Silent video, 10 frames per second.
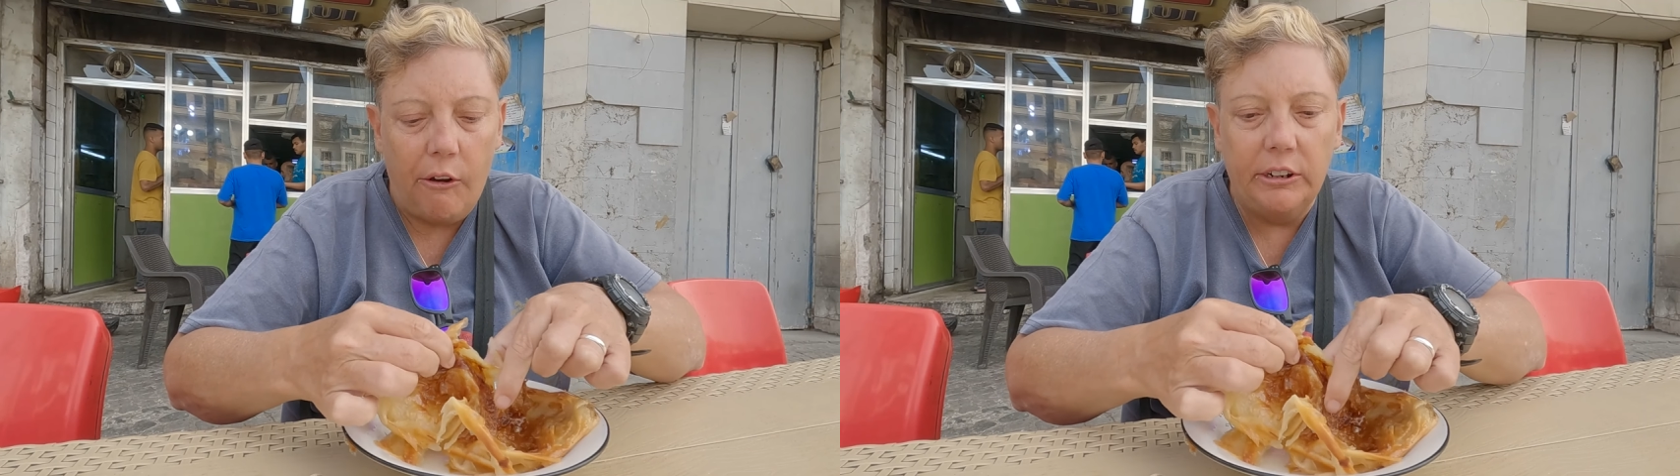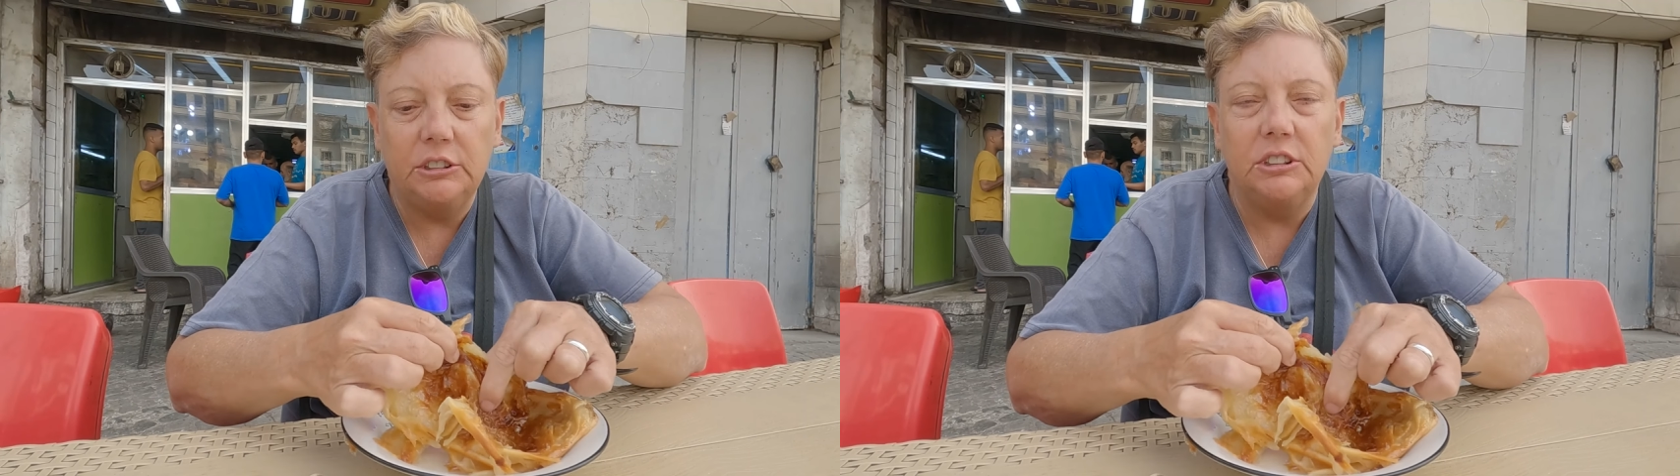
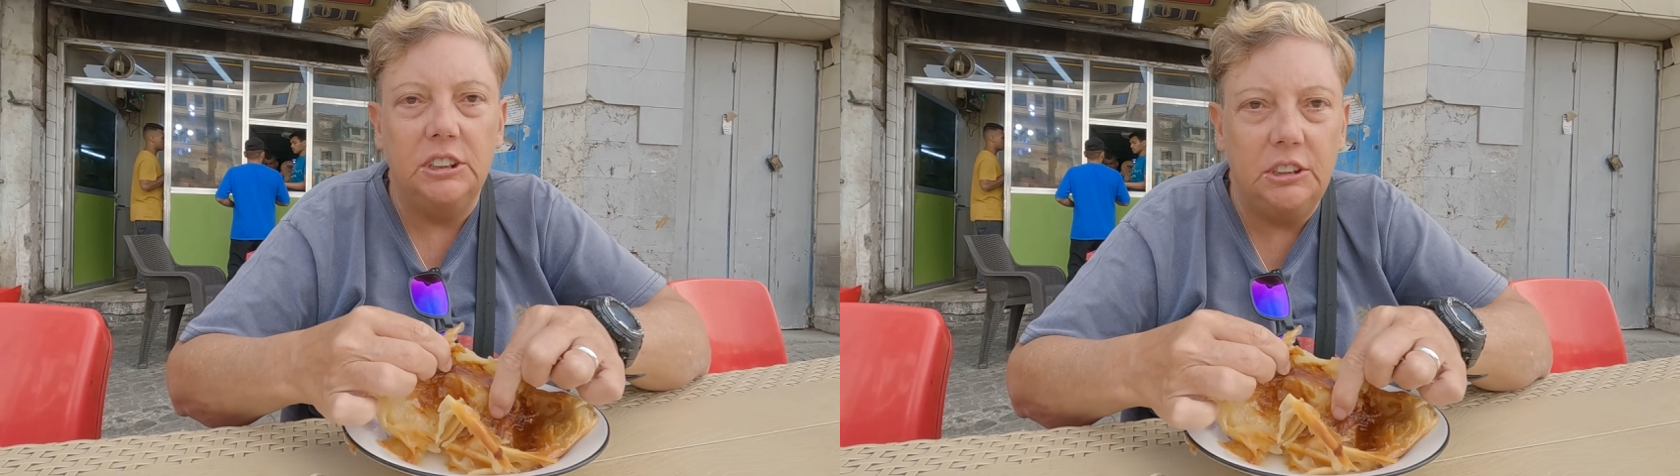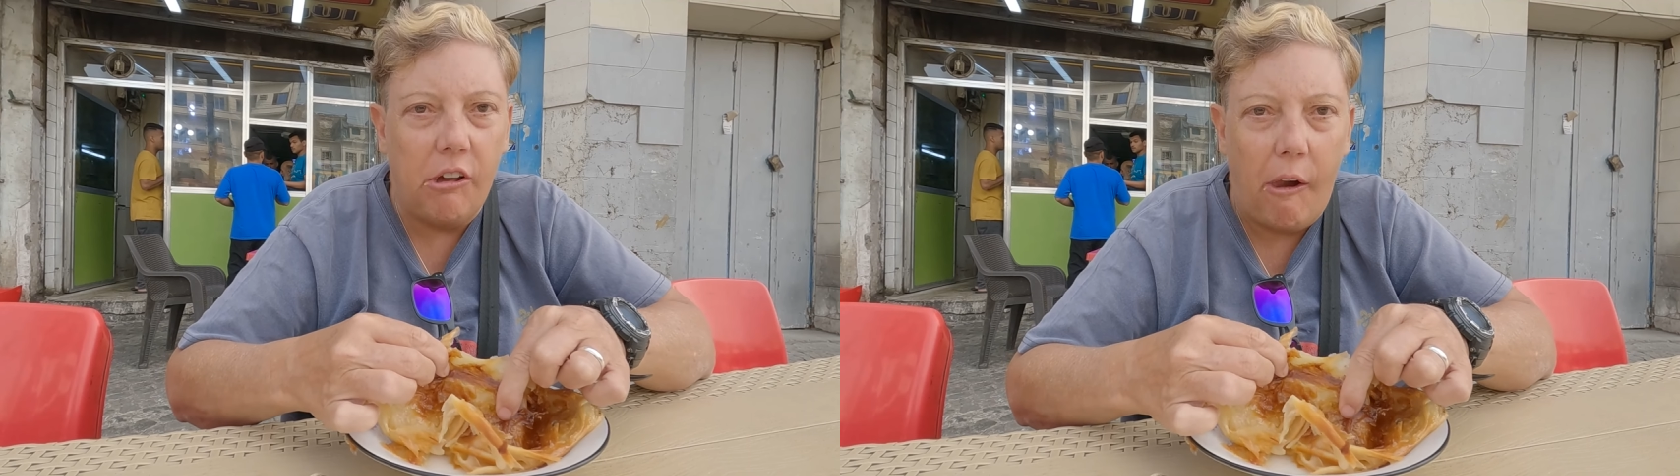
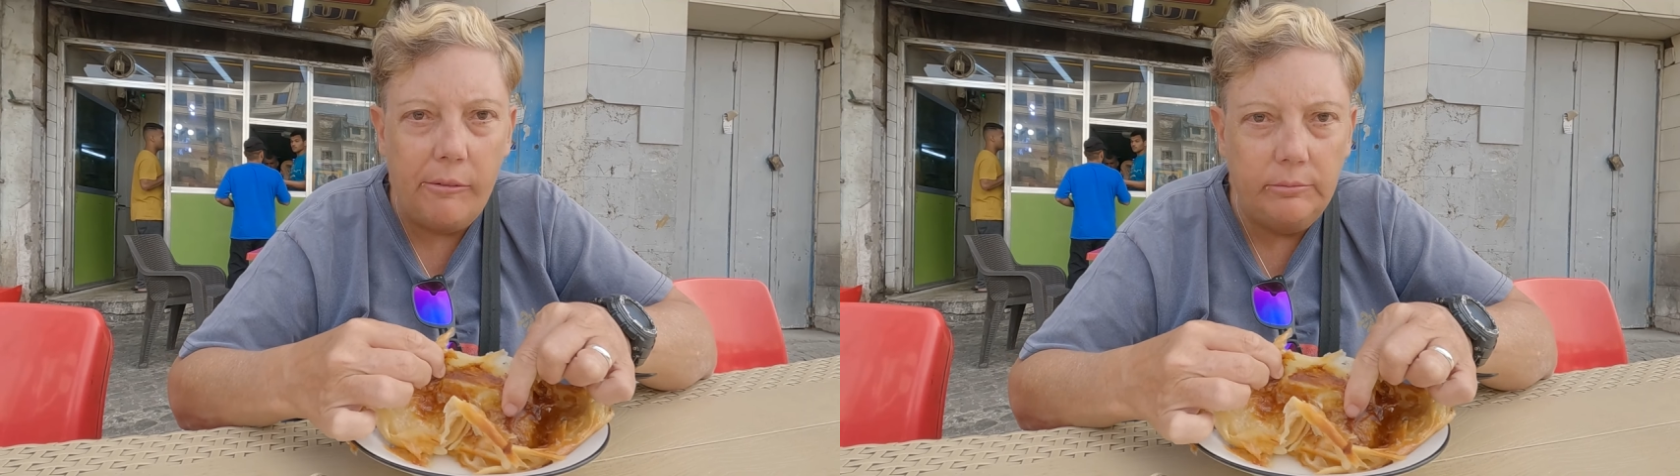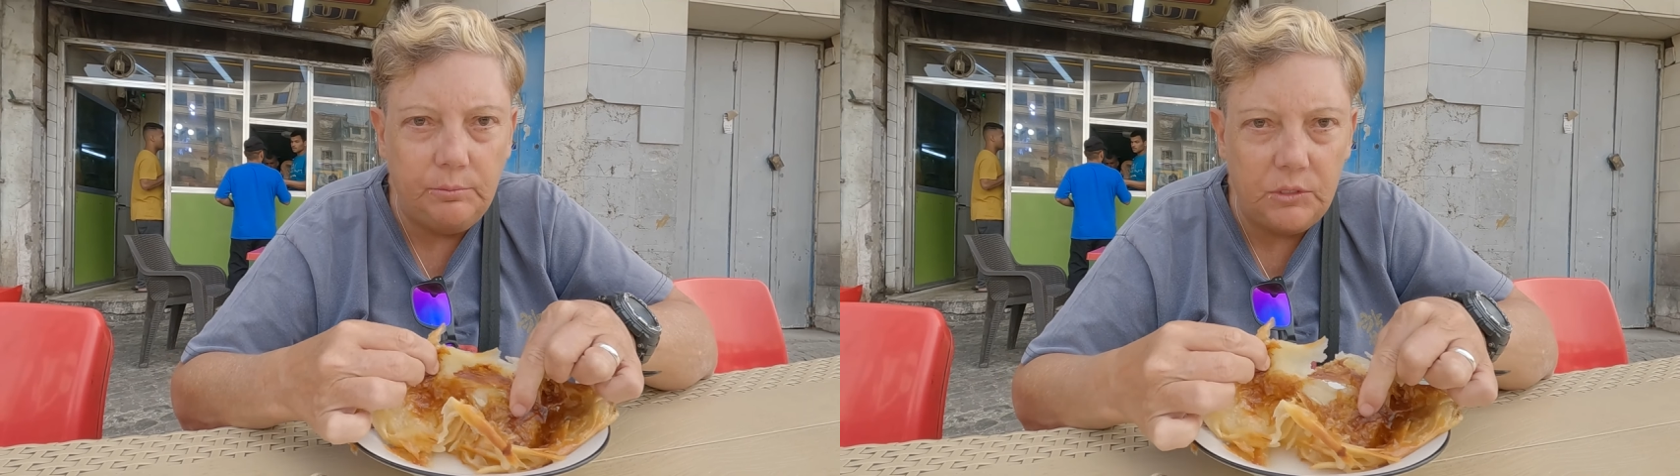Honestly, the,
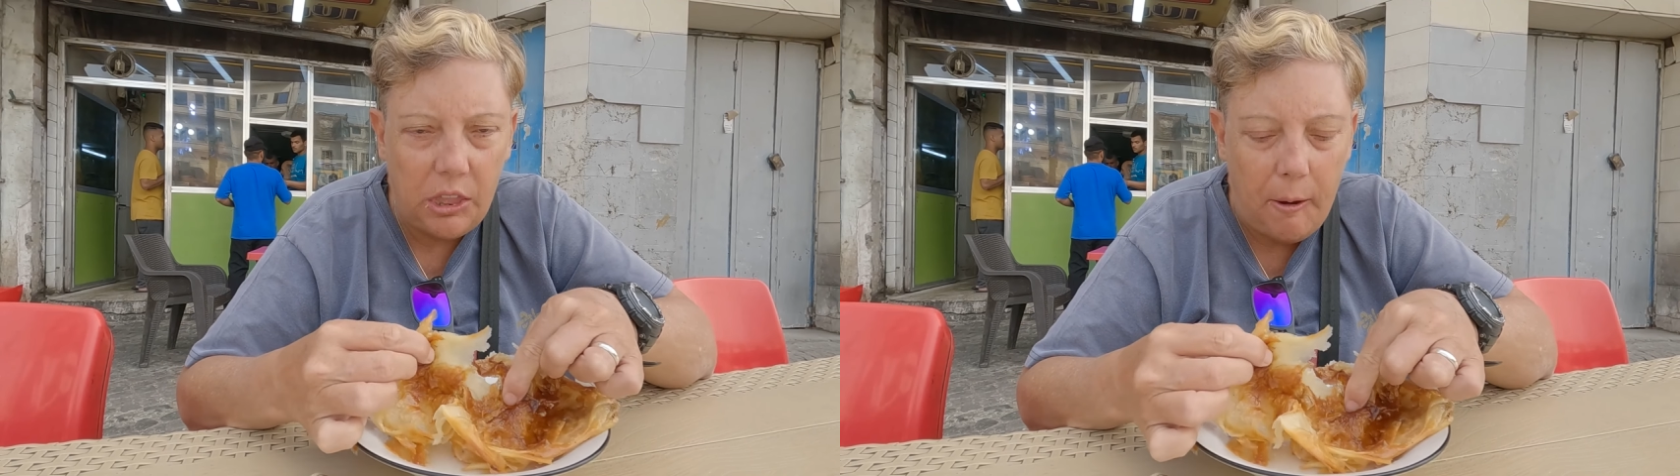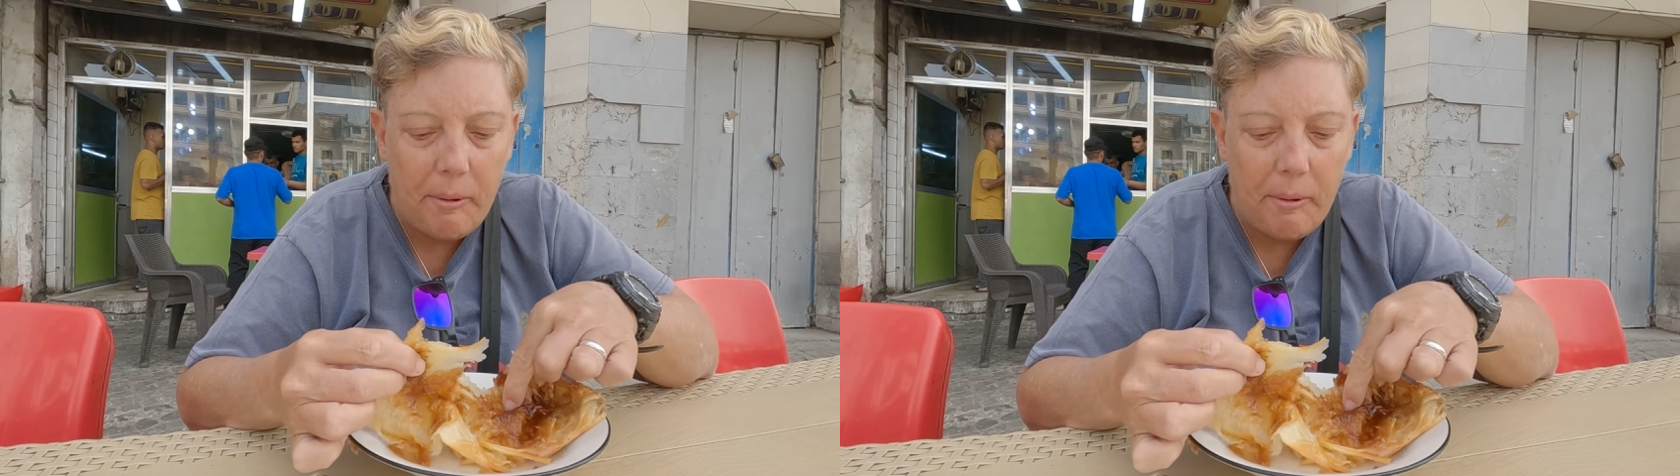the